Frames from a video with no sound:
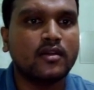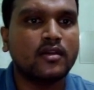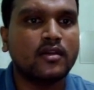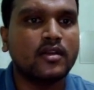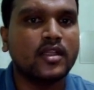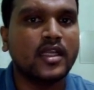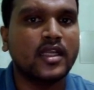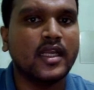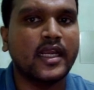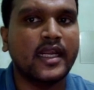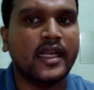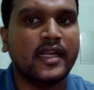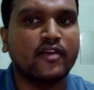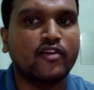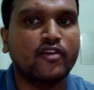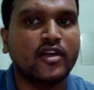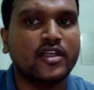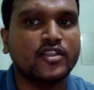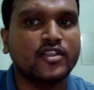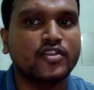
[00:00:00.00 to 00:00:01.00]
the
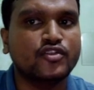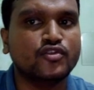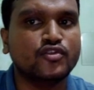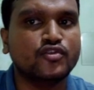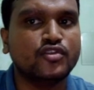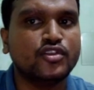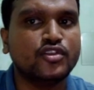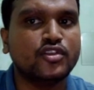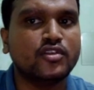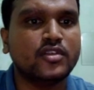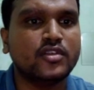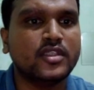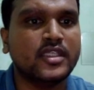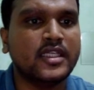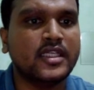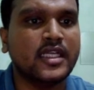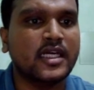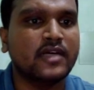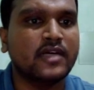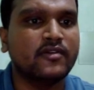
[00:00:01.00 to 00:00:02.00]
Android Studio in
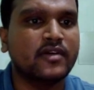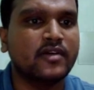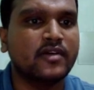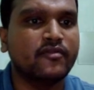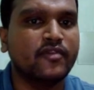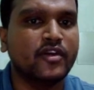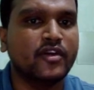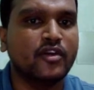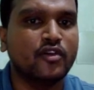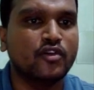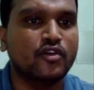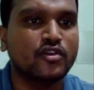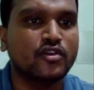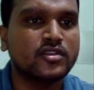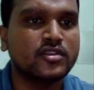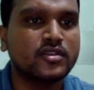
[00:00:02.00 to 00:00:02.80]
our Windows,